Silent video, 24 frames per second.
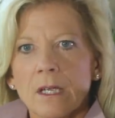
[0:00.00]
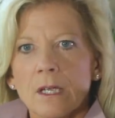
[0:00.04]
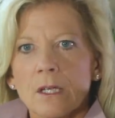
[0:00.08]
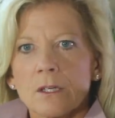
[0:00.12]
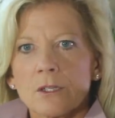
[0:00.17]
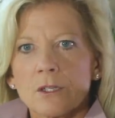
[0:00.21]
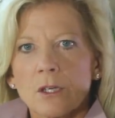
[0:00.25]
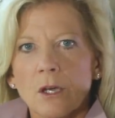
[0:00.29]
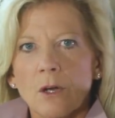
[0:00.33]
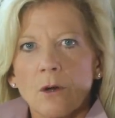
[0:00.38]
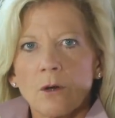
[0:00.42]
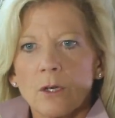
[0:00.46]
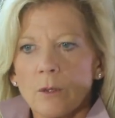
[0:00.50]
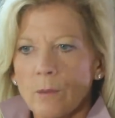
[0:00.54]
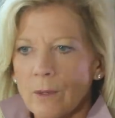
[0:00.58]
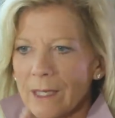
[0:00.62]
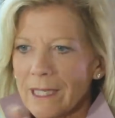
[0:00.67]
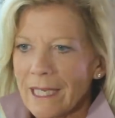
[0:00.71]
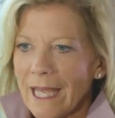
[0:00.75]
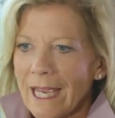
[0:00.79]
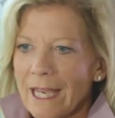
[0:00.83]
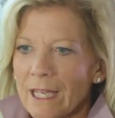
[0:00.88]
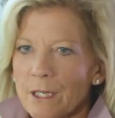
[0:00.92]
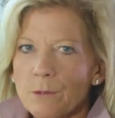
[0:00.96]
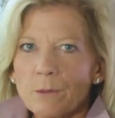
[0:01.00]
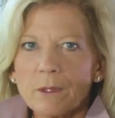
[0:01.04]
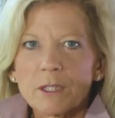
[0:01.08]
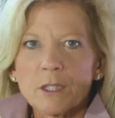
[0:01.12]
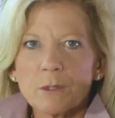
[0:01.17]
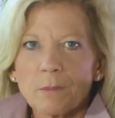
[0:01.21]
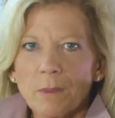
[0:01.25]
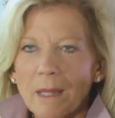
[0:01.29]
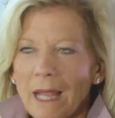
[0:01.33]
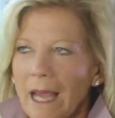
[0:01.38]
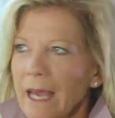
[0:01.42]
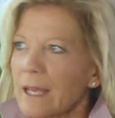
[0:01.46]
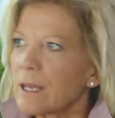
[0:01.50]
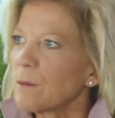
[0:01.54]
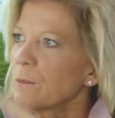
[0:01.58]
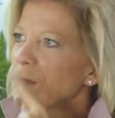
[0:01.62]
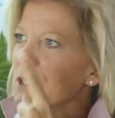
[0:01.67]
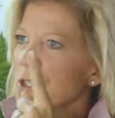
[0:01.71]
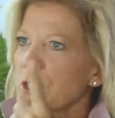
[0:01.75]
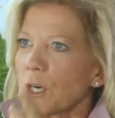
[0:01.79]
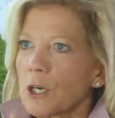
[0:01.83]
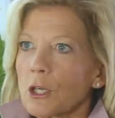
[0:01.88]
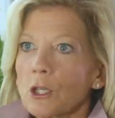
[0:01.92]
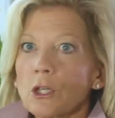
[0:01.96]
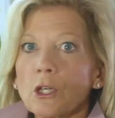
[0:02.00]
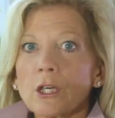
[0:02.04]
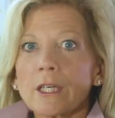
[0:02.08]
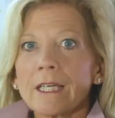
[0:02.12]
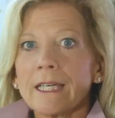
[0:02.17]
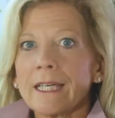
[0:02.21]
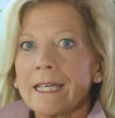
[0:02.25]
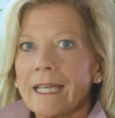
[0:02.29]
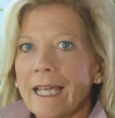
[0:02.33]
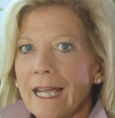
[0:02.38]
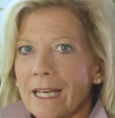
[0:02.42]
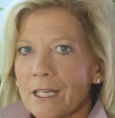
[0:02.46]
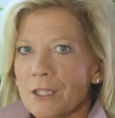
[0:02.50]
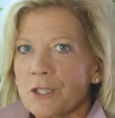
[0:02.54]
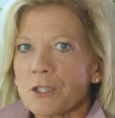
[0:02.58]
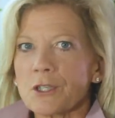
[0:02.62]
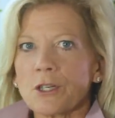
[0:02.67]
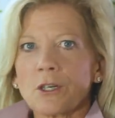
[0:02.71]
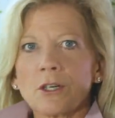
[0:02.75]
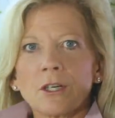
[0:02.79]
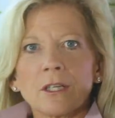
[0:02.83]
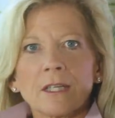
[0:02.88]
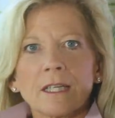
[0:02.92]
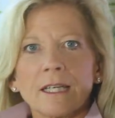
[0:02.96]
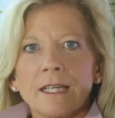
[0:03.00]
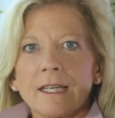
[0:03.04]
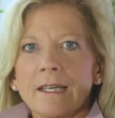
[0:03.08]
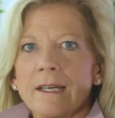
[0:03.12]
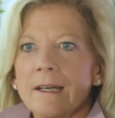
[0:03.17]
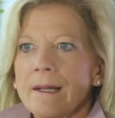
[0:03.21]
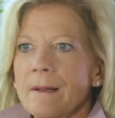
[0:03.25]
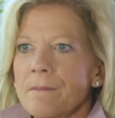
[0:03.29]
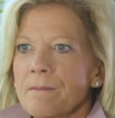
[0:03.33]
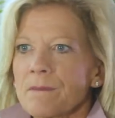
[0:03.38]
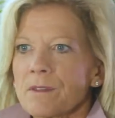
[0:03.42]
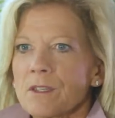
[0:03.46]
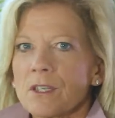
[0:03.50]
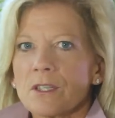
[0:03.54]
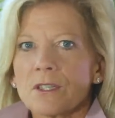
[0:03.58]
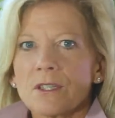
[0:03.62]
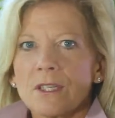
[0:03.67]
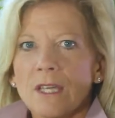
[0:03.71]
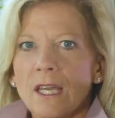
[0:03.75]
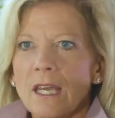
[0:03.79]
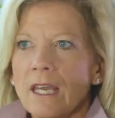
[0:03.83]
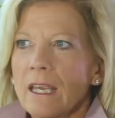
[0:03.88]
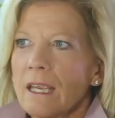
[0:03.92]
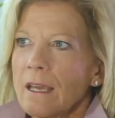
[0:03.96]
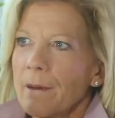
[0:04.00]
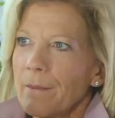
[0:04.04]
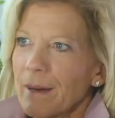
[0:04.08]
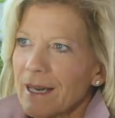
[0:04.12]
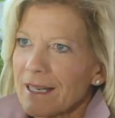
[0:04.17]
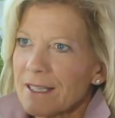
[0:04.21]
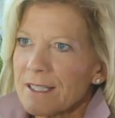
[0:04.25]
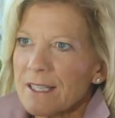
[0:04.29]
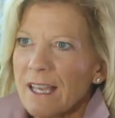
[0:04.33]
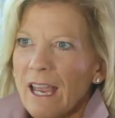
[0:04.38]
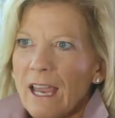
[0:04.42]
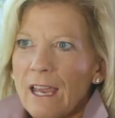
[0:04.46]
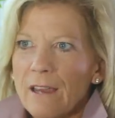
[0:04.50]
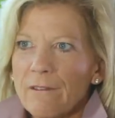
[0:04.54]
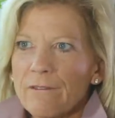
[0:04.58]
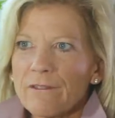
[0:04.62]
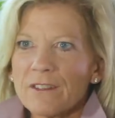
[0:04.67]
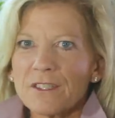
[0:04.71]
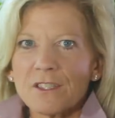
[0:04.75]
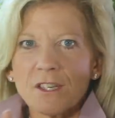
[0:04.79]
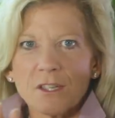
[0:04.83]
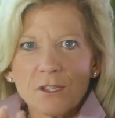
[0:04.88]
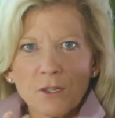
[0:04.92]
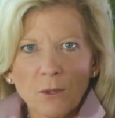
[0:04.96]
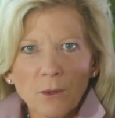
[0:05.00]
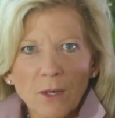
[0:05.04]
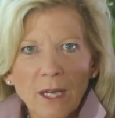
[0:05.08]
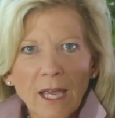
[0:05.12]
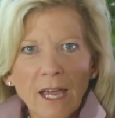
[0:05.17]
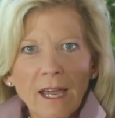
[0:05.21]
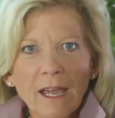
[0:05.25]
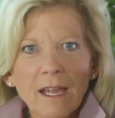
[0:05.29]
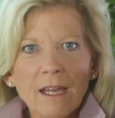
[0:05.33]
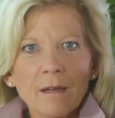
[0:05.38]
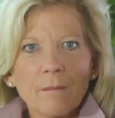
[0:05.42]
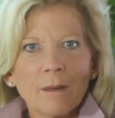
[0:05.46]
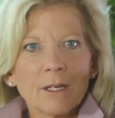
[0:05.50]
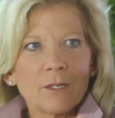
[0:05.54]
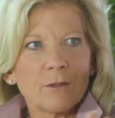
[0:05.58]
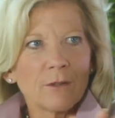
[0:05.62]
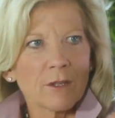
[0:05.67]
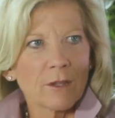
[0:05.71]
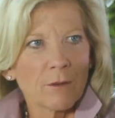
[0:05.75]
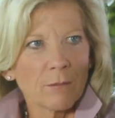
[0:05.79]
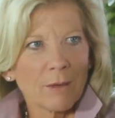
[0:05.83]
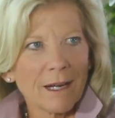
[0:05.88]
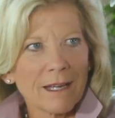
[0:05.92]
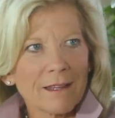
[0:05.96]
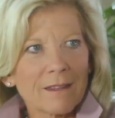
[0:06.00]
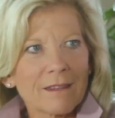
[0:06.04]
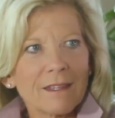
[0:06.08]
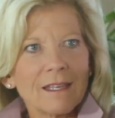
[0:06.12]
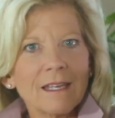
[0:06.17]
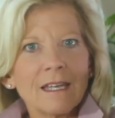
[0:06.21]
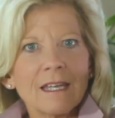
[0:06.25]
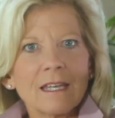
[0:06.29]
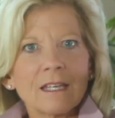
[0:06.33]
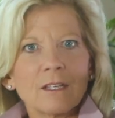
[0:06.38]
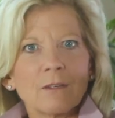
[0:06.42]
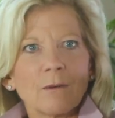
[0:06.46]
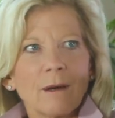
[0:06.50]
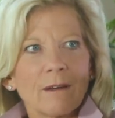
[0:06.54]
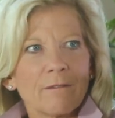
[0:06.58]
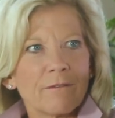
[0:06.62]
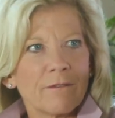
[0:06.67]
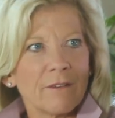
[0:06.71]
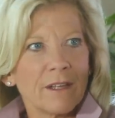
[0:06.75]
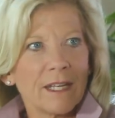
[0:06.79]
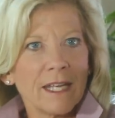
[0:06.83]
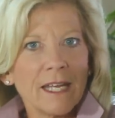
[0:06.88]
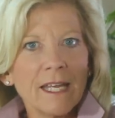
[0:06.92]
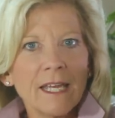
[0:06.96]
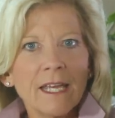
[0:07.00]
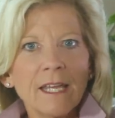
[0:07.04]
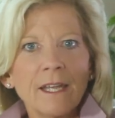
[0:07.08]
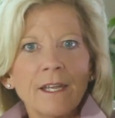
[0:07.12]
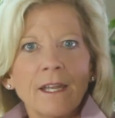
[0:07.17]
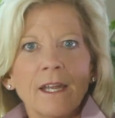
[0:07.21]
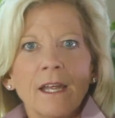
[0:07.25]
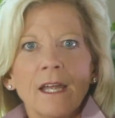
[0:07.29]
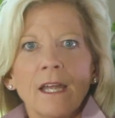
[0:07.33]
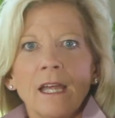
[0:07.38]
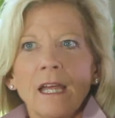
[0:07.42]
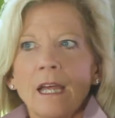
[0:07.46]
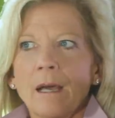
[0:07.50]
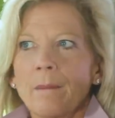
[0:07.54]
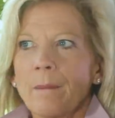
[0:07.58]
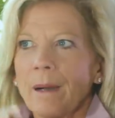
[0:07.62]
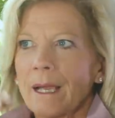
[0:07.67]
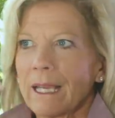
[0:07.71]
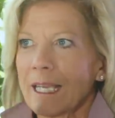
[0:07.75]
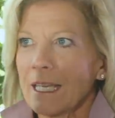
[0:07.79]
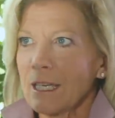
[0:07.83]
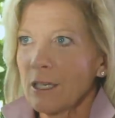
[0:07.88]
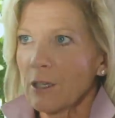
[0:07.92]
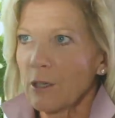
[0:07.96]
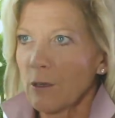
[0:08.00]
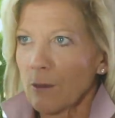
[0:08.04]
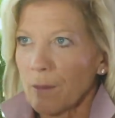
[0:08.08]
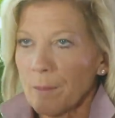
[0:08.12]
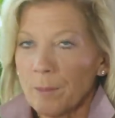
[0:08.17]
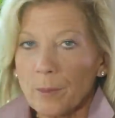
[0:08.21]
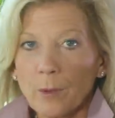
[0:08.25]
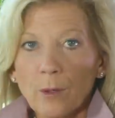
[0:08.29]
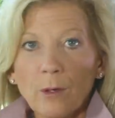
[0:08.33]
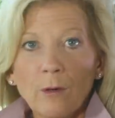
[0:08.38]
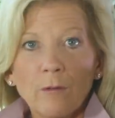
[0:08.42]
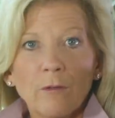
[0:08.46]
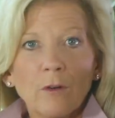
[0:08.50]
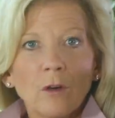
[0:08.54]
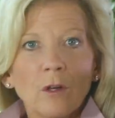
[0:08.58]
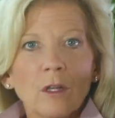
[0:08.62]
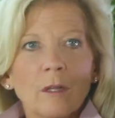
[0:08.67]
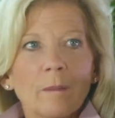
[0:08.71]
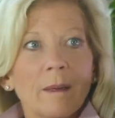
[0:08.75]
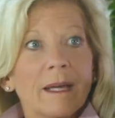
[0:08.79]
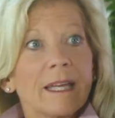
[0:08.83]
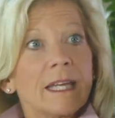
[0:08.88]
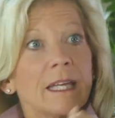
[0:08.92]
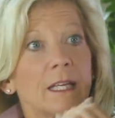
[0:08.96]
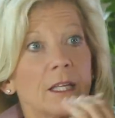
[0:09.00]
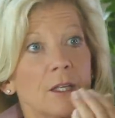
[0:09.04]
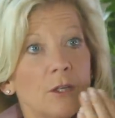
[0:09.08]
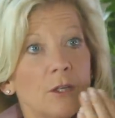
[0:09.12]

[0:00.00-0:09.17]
So we land, we splat, and we start looking externally to see, am I safe? Is this okay? Am I doing the right thing? Do I fit in? Am I getting your approval? Am I getting